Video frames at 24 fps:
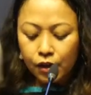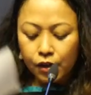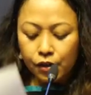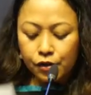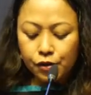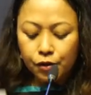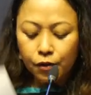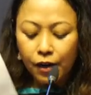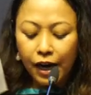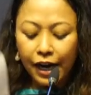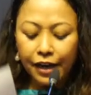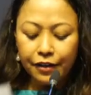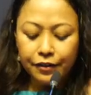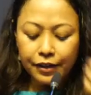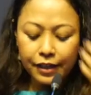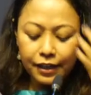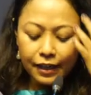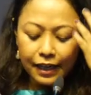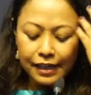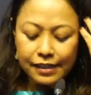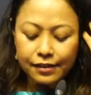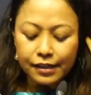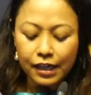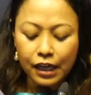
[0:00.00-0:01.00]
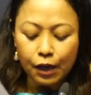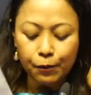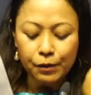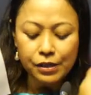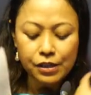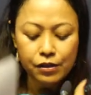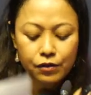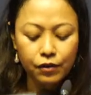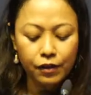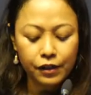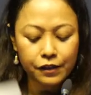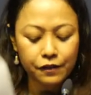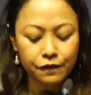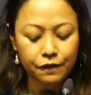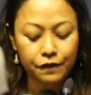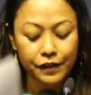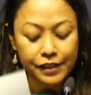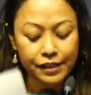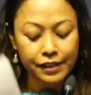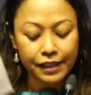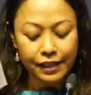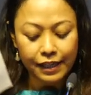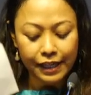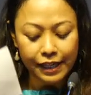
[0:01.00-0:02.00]
So I realized that I was not
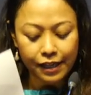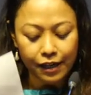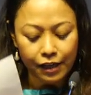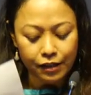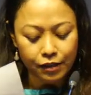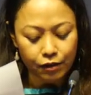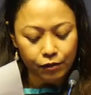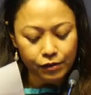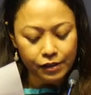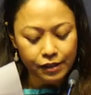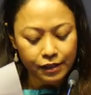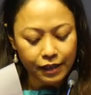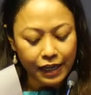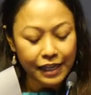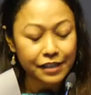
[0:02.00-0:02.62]
physically cut out.